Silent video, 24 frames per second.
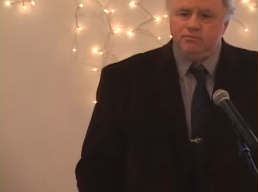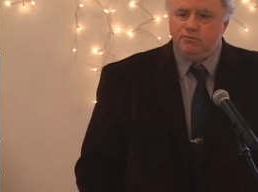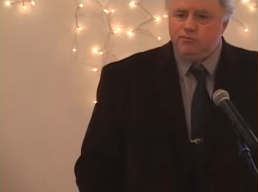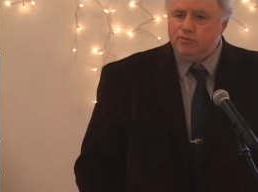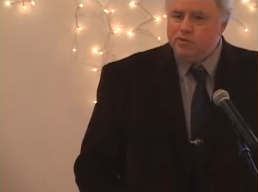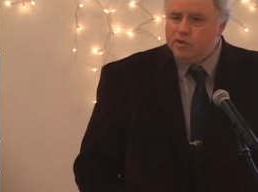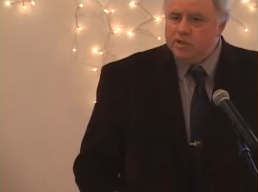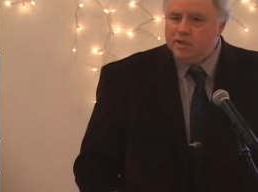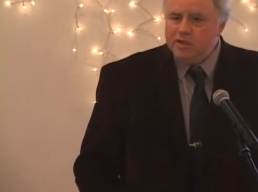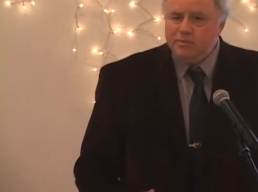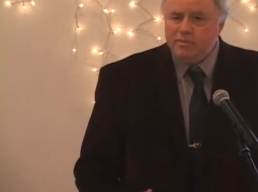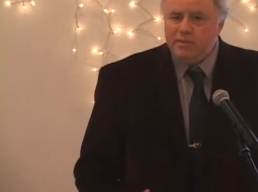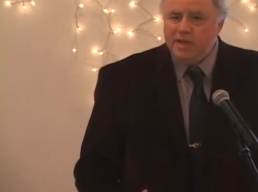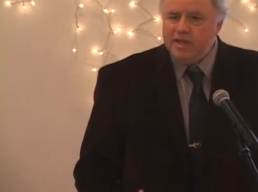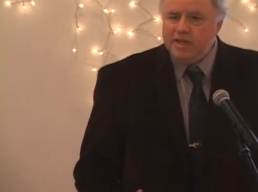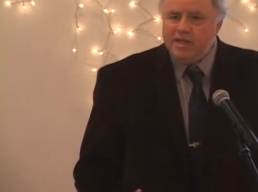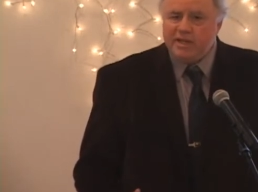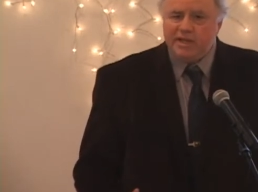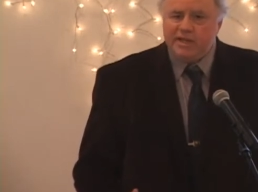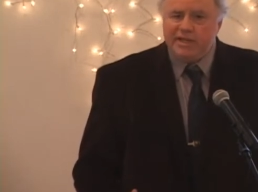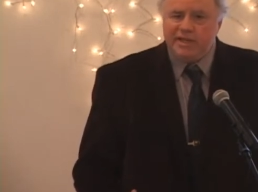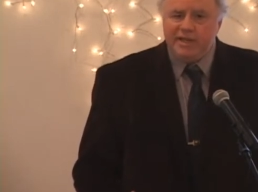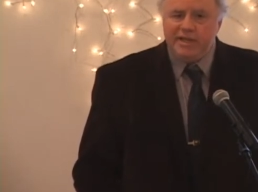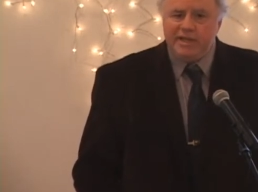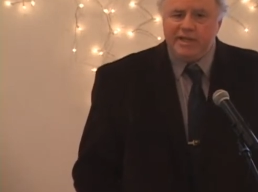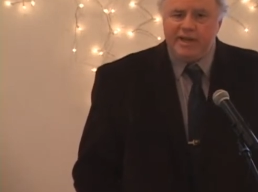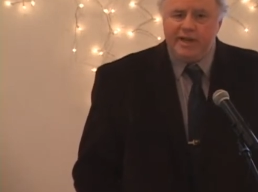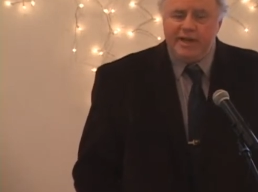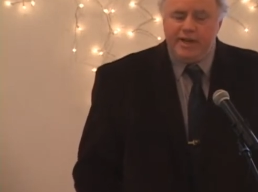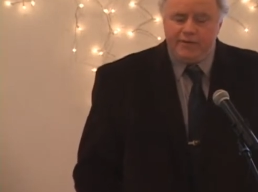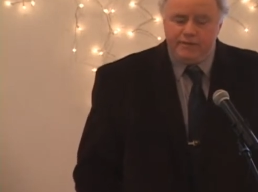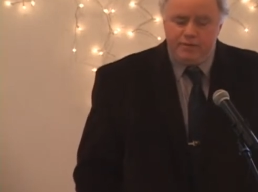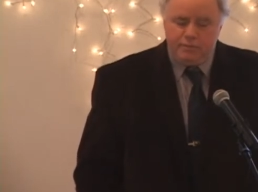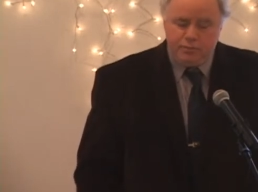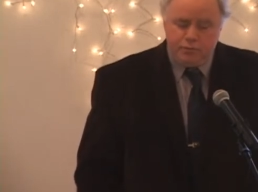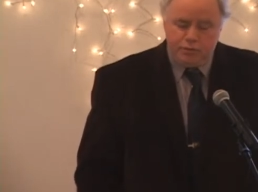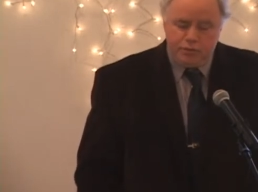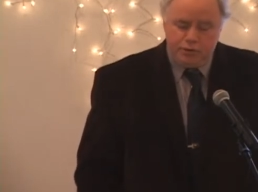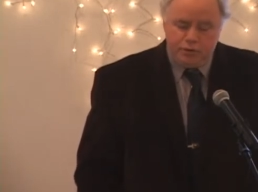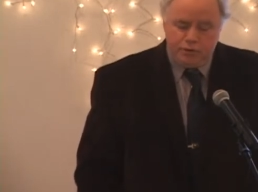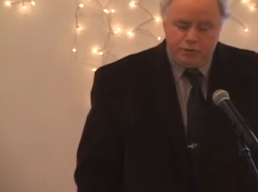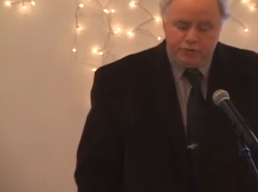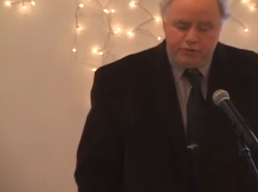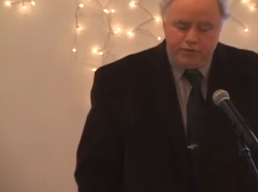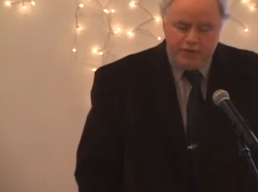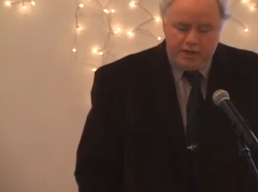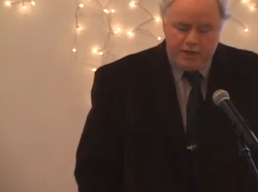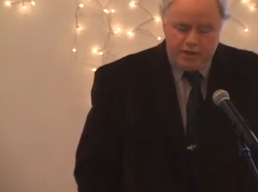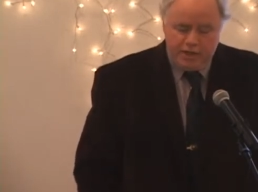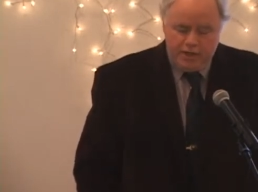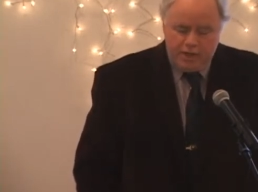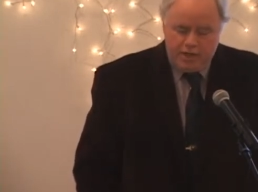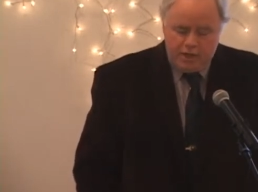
really make a, any kind of a move.